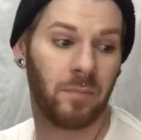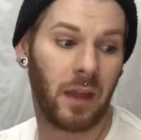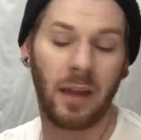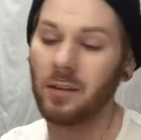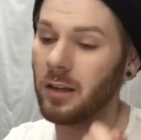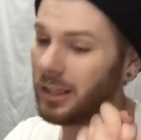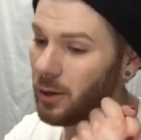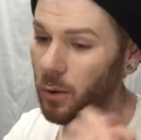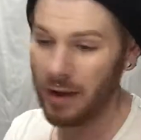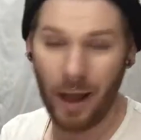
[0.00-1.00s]
And, you
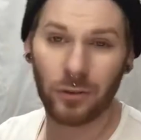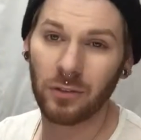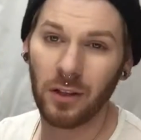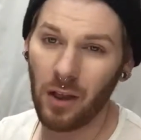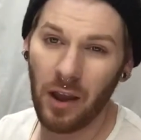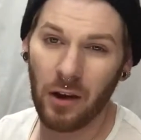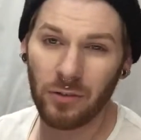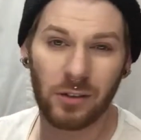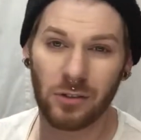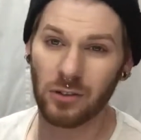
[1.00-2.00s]
know, naturally a lot of
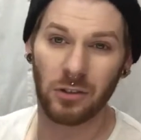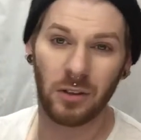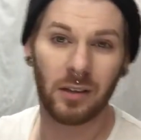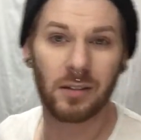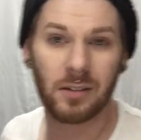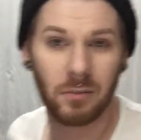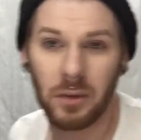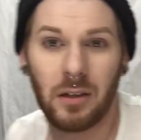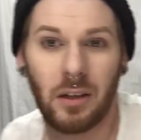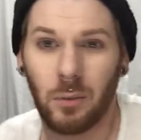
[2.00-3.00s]
hairdressers do this.
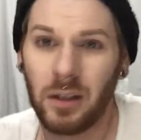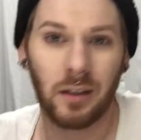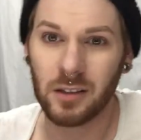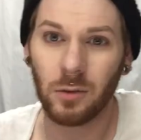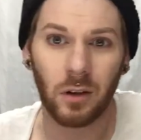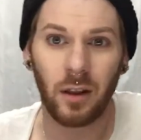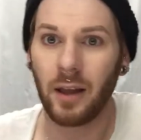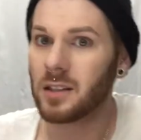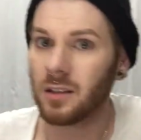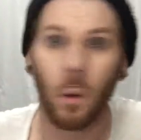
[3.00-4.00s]
We listen to our
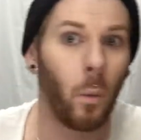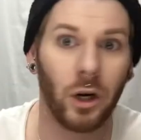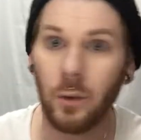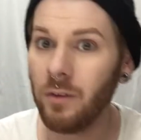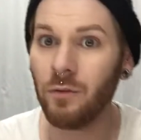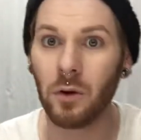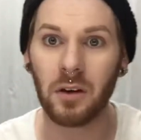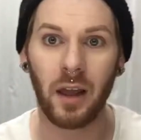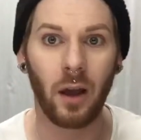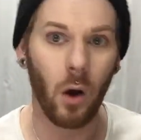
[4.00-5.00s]
clients, you know, what are you in for
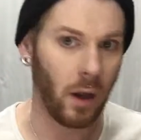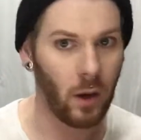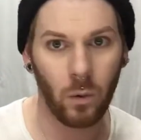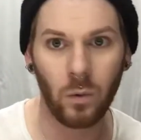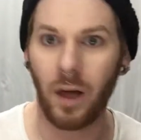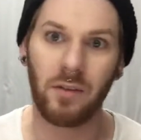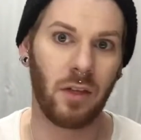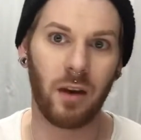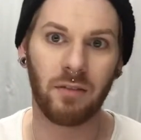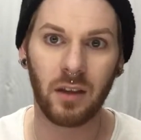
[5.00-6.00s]
today? Okay, cool. Have you
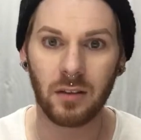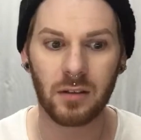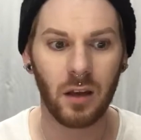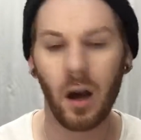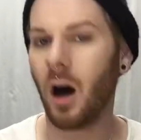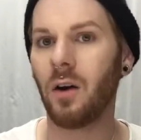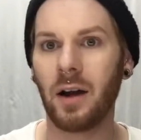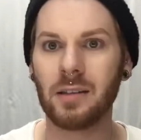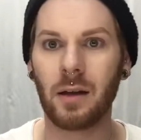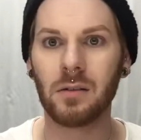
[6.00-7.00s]
thought of this? All
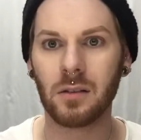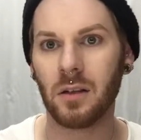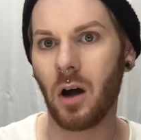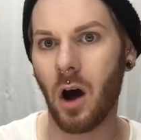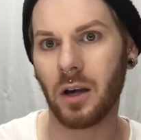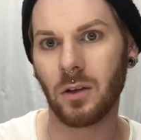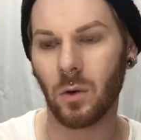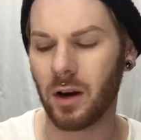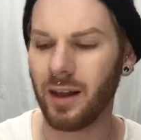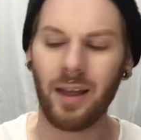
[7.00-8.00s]
right, sounds good. Honky
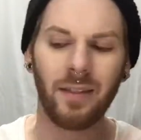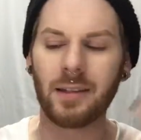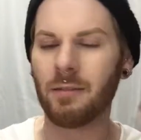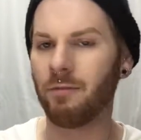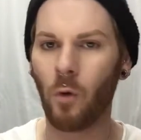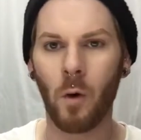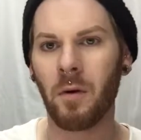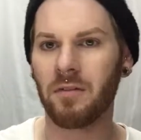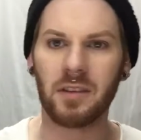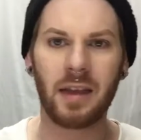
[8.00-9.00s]
dory. That's a form
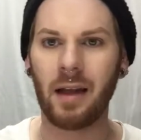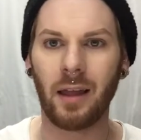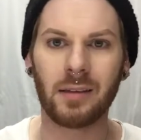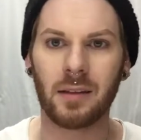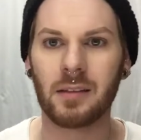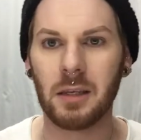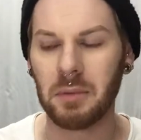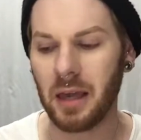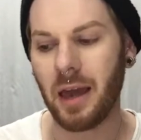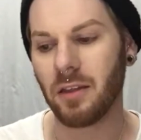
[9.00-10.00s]
of this
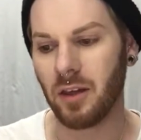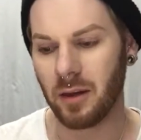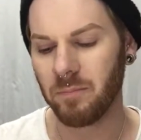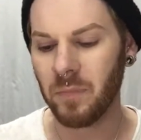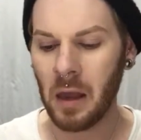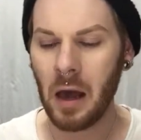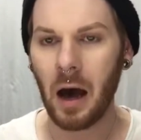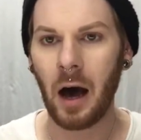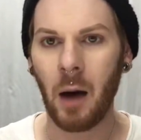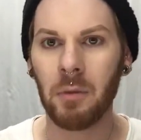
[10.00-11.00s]
LSCPA thing.
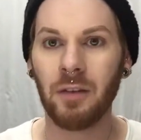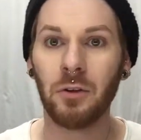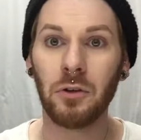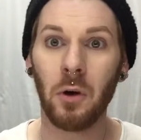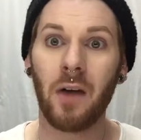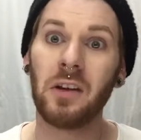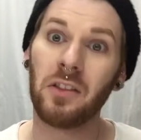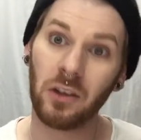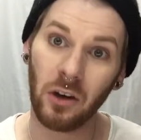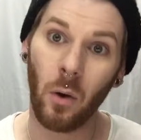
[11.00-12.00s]
But if you don't have
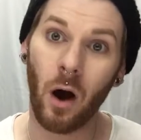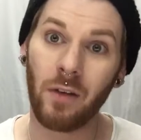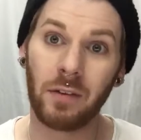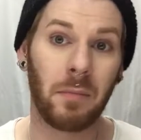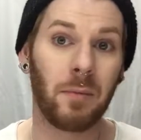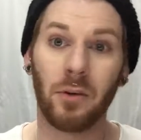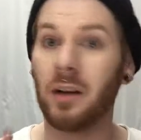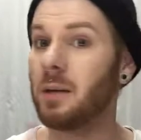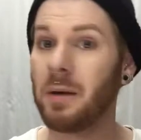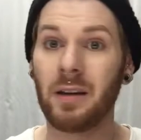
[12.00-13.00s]
anything to go off, and maybe you're an
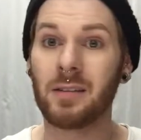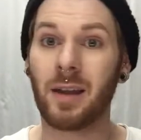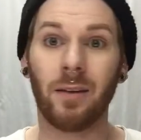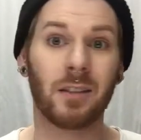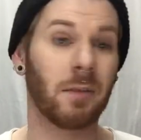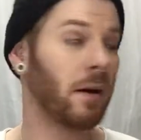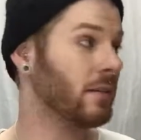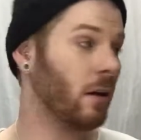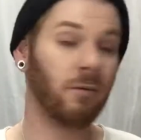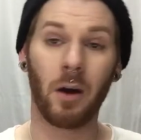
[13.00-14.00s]
independent stylist like
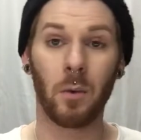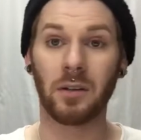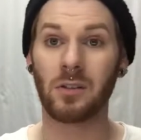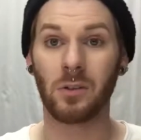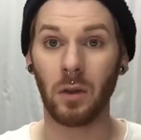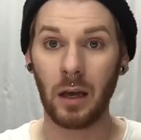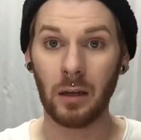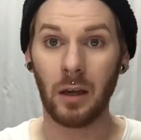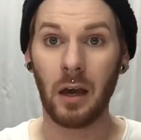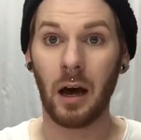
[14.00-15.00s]
myself, I work in SOLA.
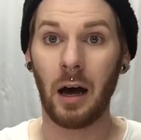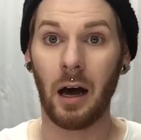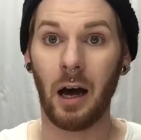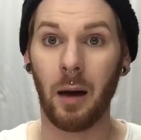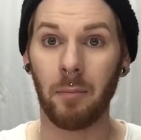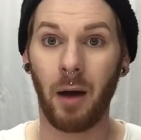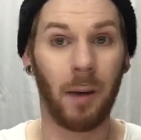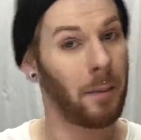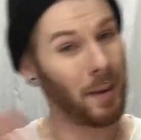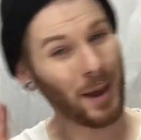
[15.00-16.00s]
I'm
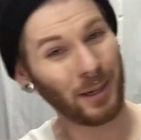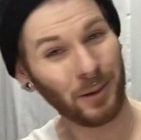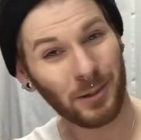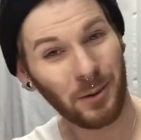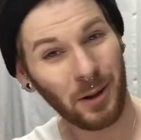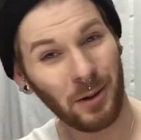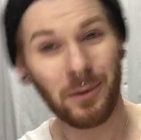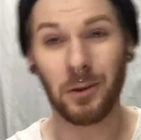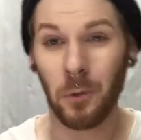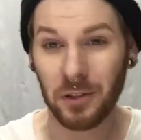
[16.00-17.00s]
at Patent Hair Studio,
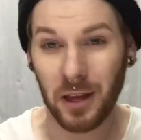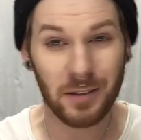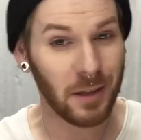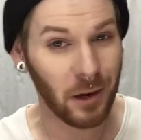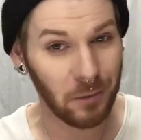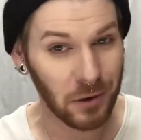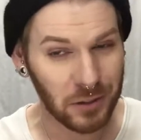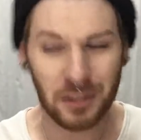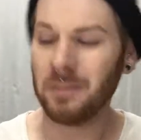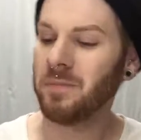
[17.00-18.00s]
Northgate, Seattle,
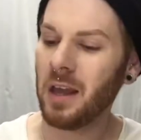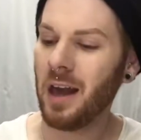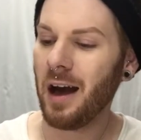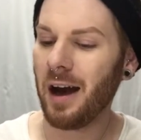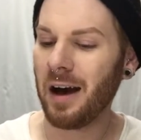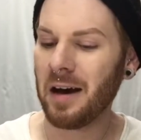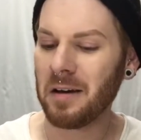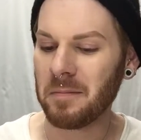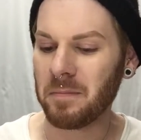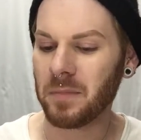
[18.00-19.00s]
Washington.
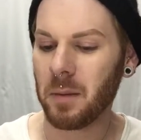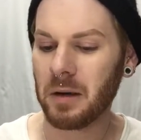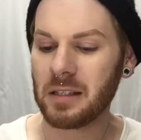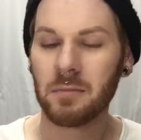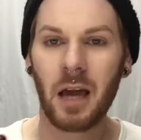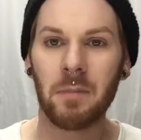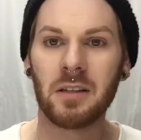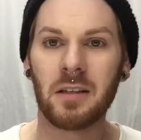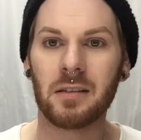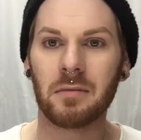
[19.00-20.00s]
But sometimes
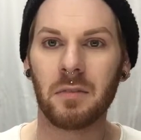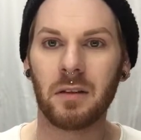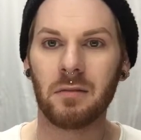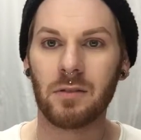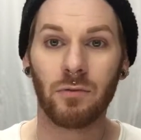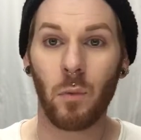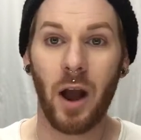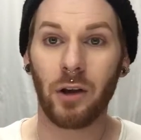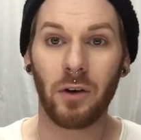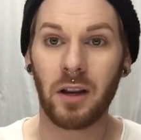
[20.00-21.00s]
it's why
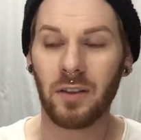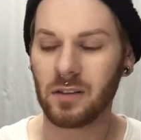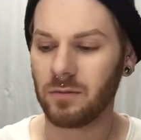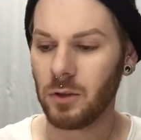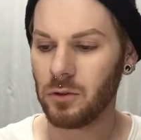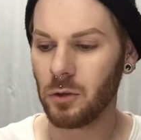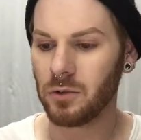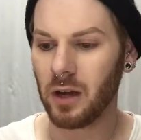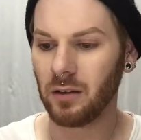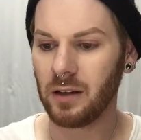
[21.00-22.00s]
I created this YouTube
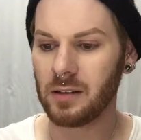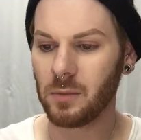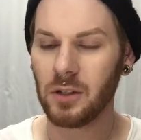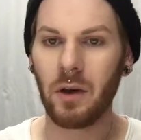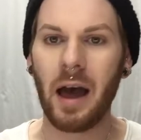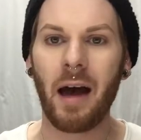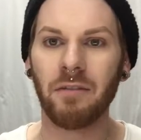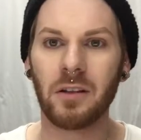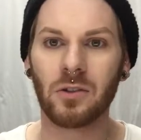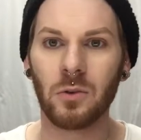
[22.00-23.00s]
channel, is we don't have
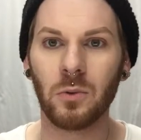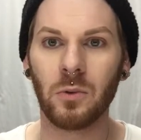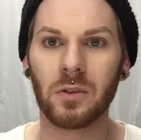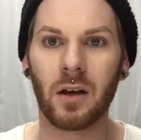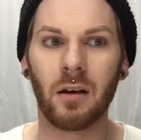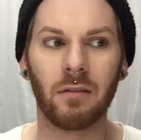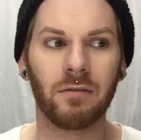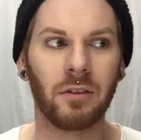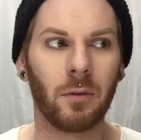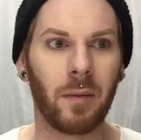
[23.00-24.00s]
these tools
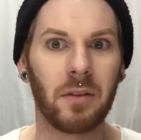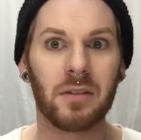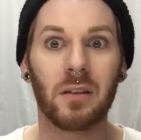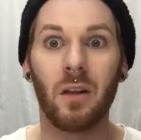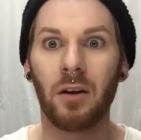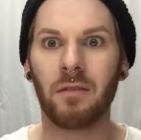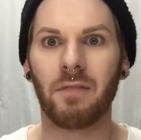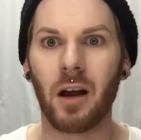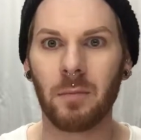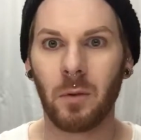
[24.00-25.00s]
of, you know, maybe the salon
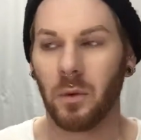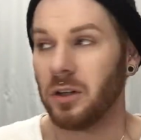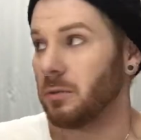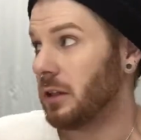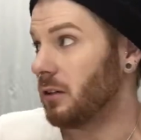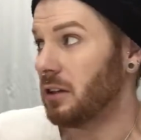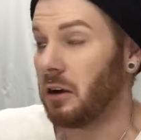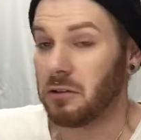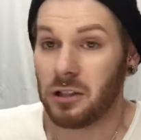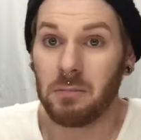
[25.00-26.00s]
environment where you literally
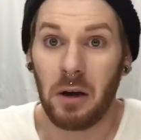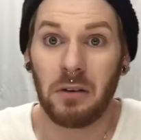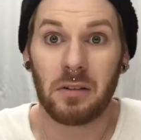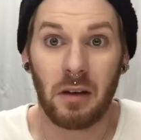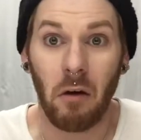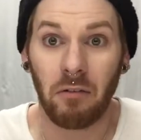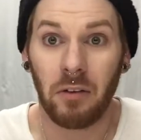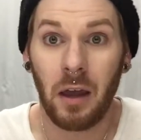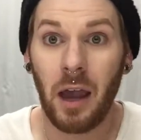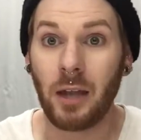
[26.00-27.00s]
are just by yourself
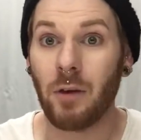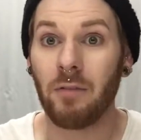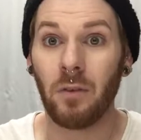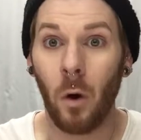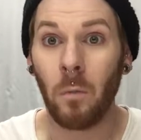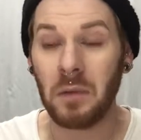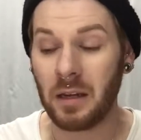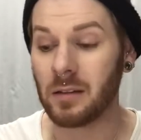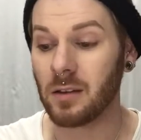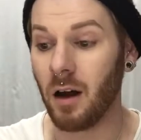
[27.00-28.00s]
and you have no
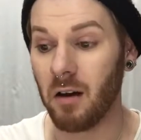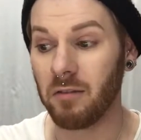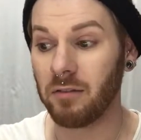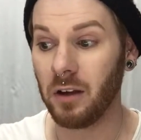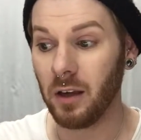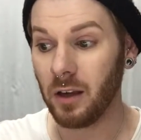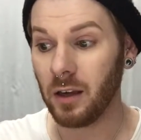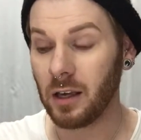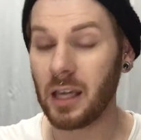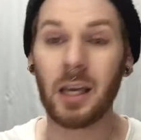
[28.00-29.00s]
means of
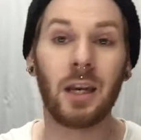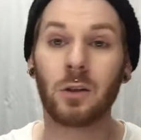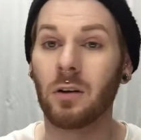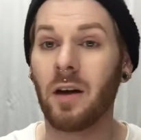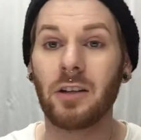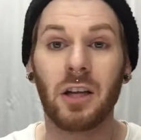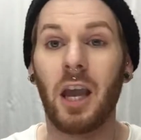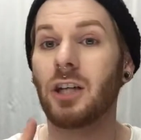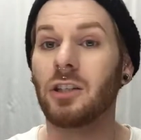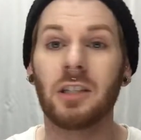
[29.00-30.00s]
getting any sort of
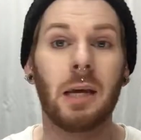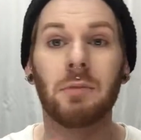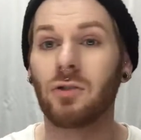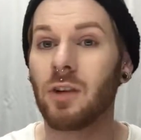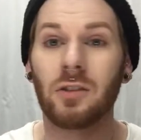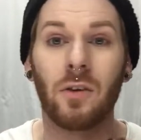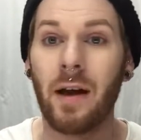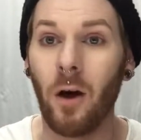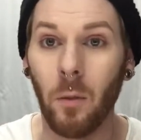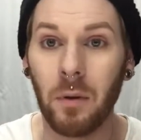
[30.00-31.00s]
education, tips, tricks, or
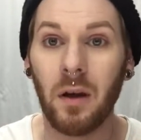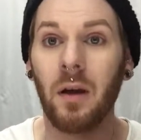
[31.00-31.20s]
help.